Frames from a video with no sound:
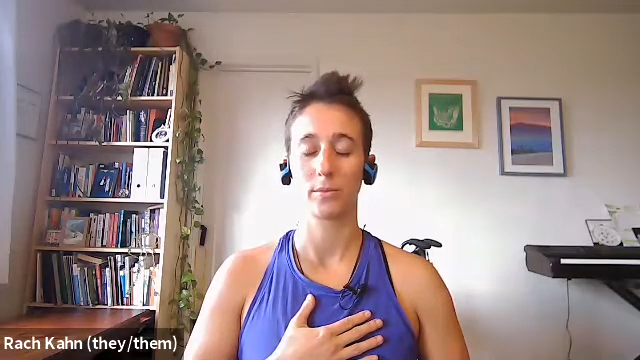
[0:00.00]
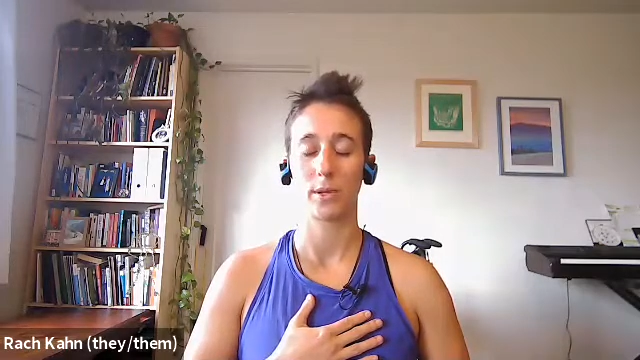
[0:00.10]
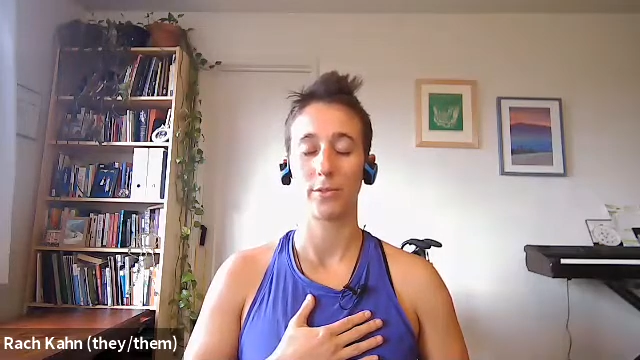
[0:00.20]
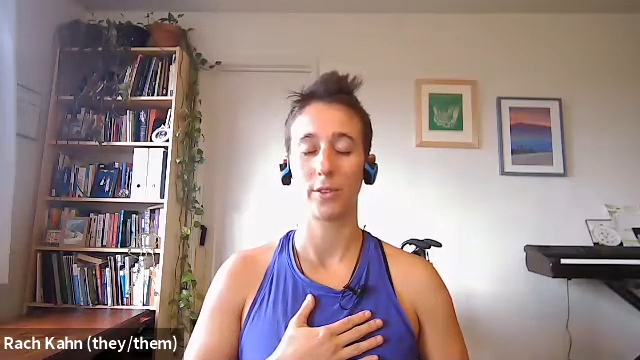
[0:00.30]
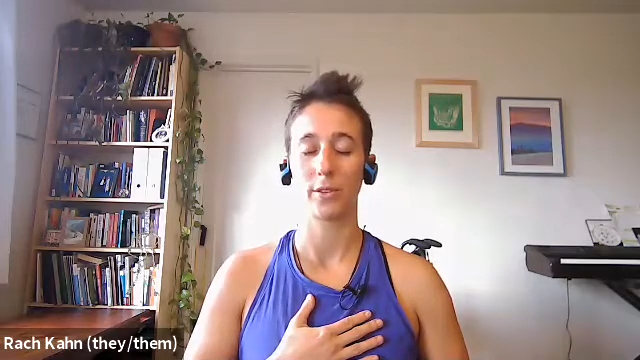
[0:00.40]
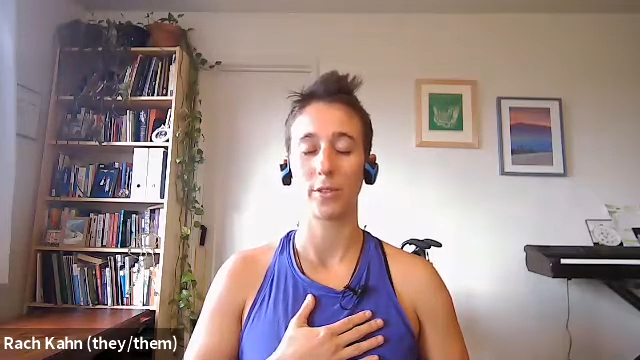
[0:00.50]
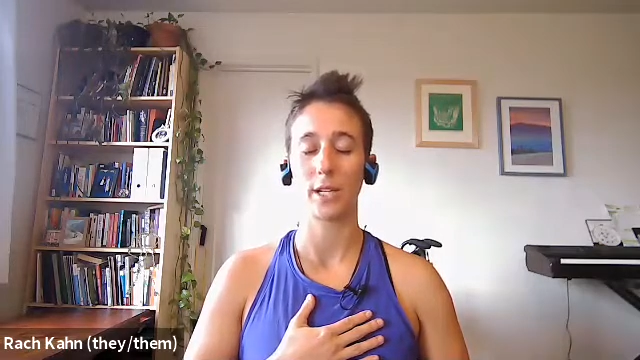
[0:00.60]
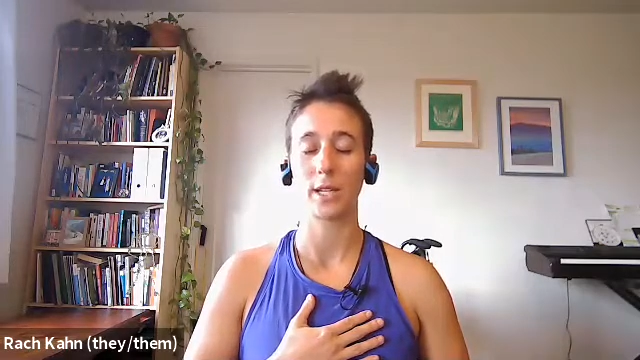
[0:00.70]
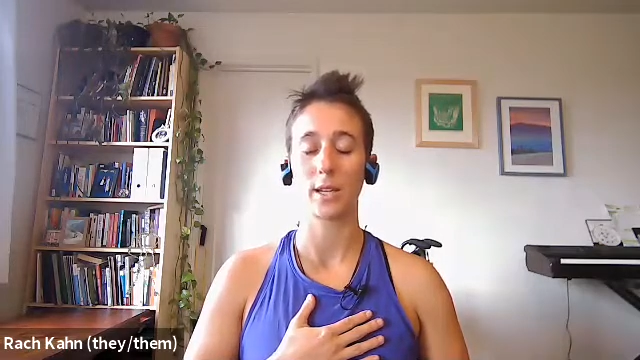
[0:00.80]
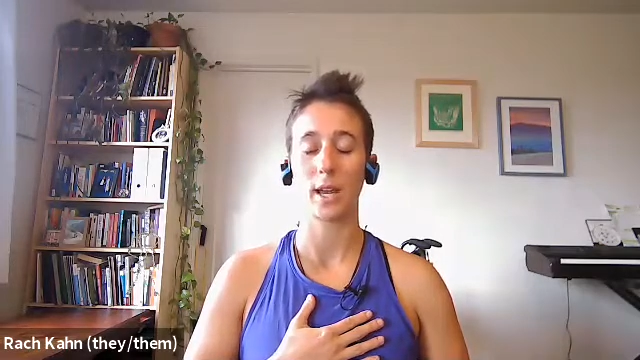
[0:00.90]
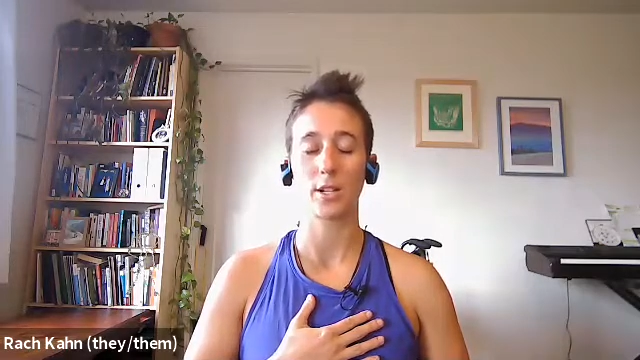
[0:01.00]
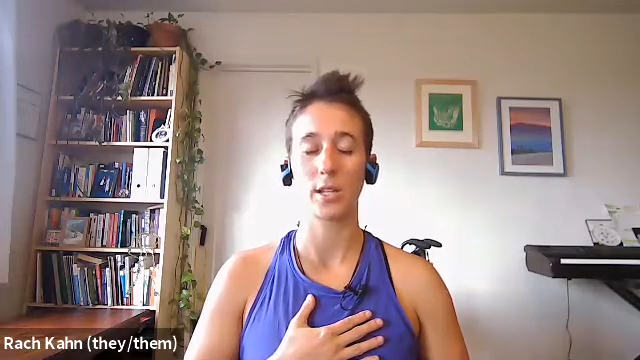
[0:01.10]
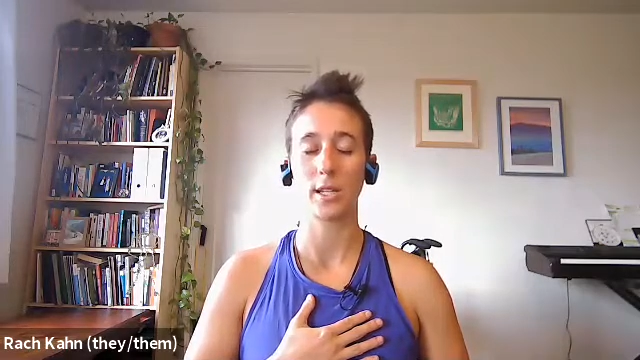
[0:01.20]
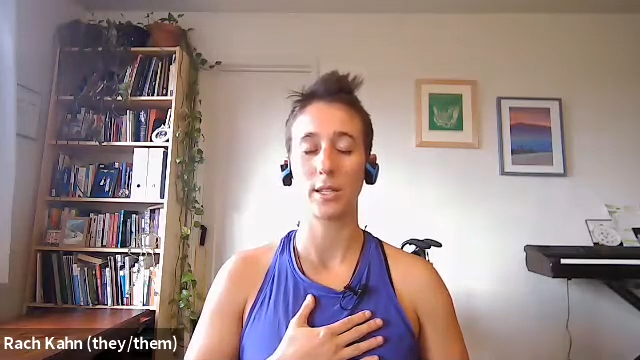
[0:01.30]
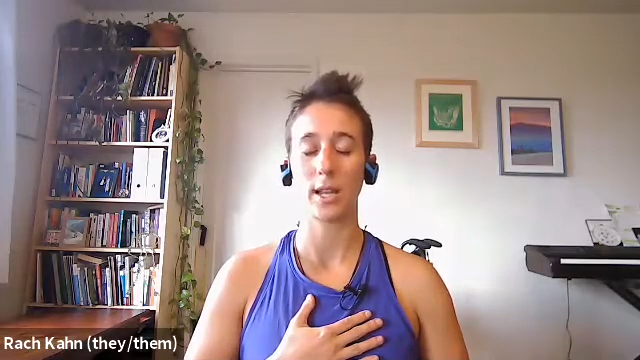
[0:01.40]
And feel free to touch
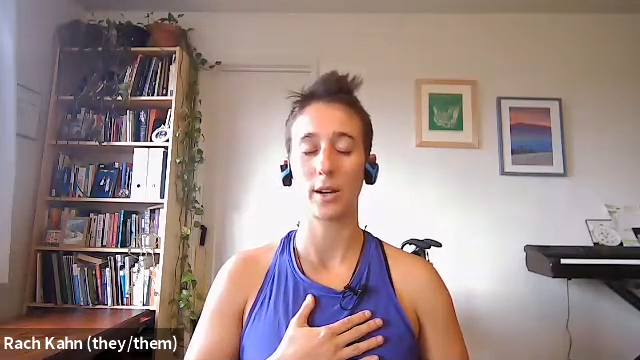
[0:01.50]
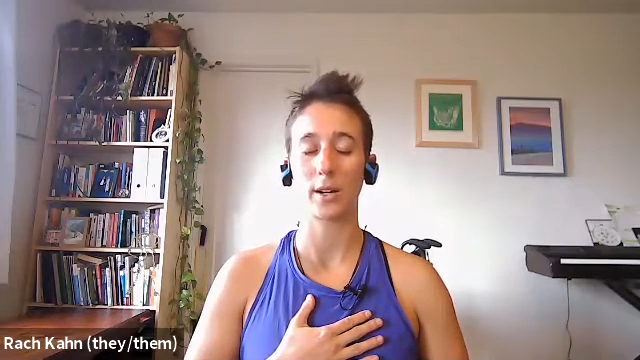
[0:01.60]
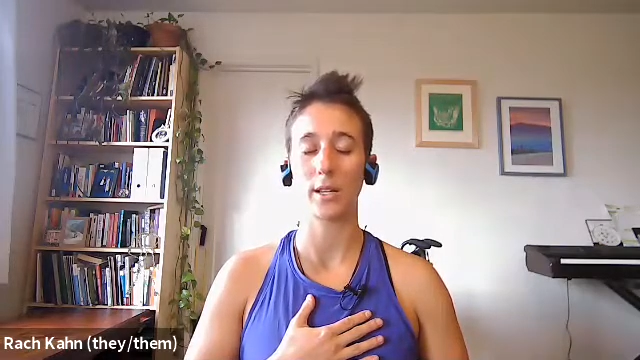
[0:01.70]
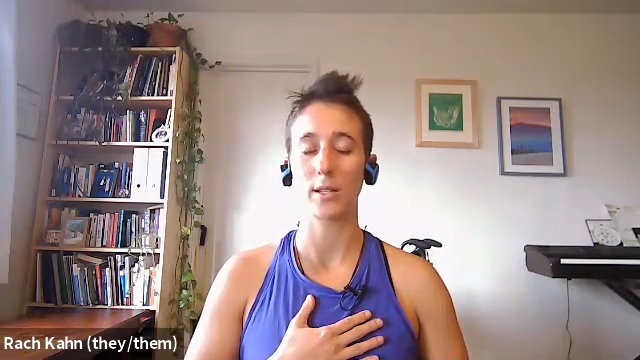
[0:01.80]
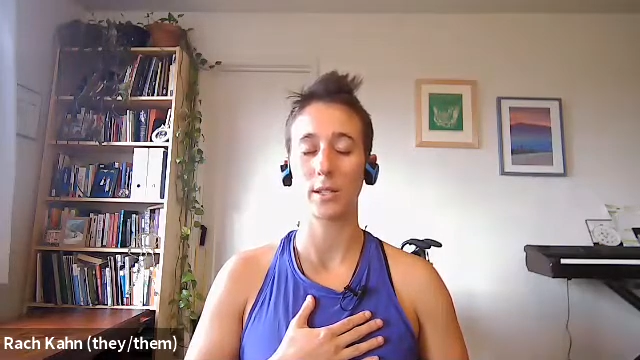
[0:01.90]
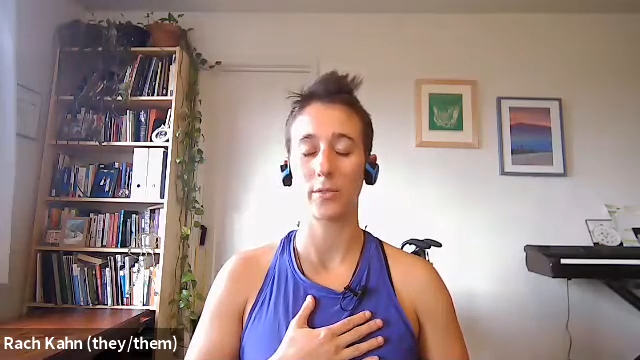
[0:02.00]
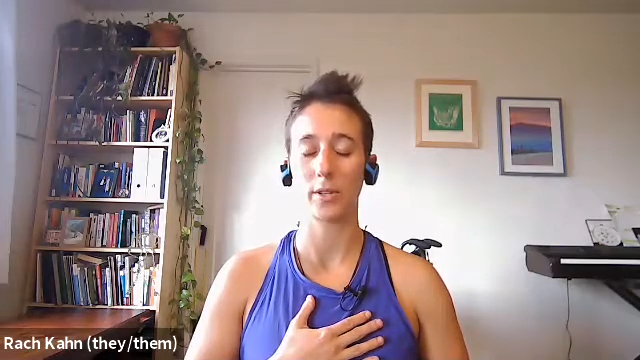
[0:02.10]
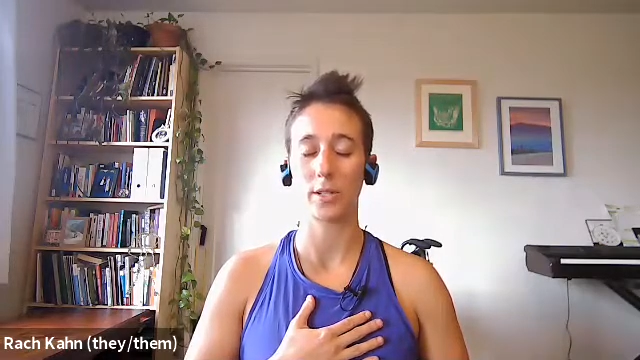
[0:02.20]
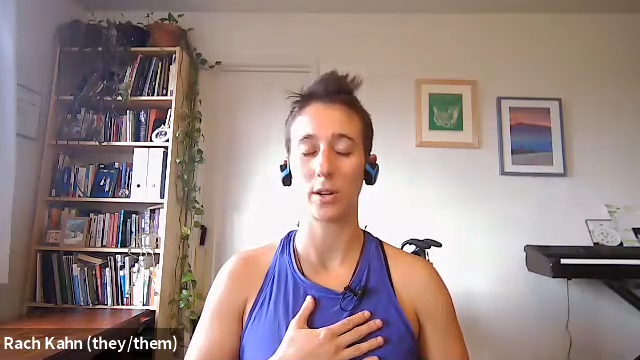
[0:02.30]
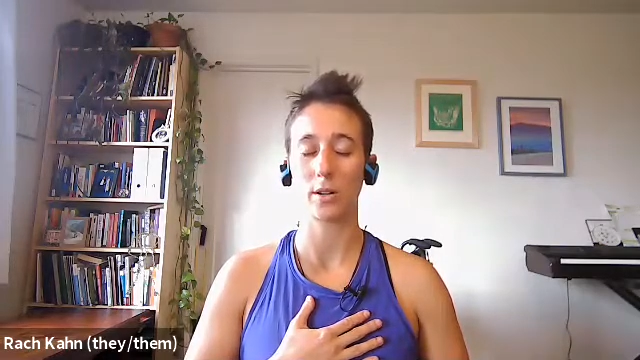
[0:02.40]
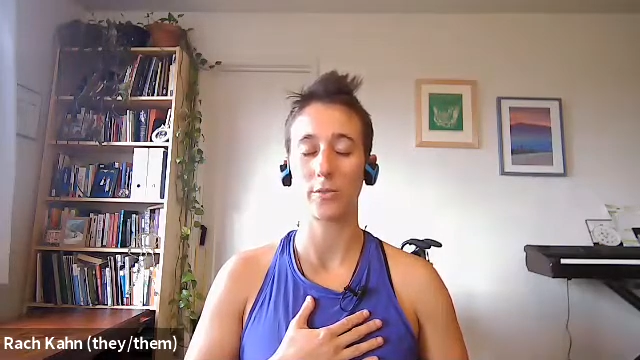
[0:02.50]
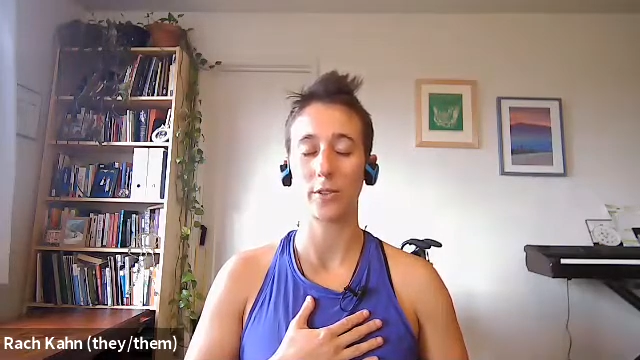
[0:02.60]
these areas if it's hard